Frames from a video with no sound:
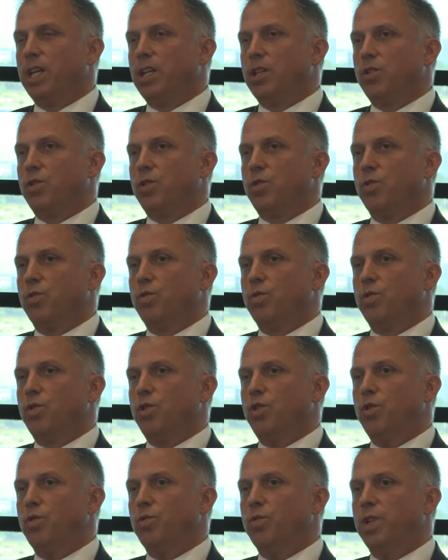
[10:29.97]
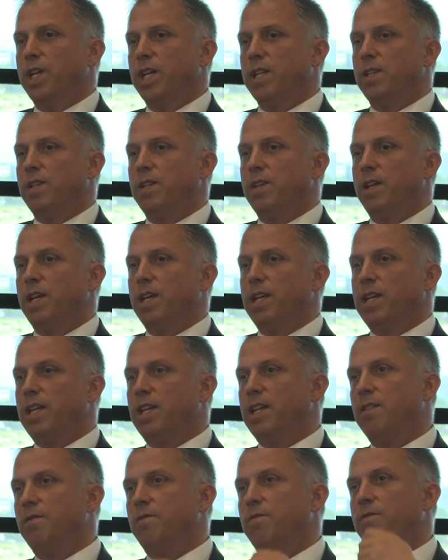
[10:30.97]
So you then
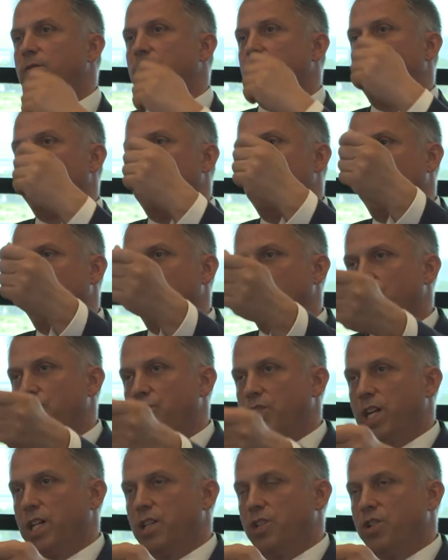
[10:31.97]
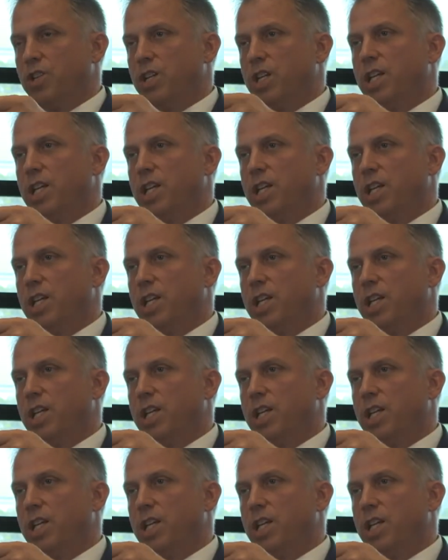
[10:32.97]
give the contractor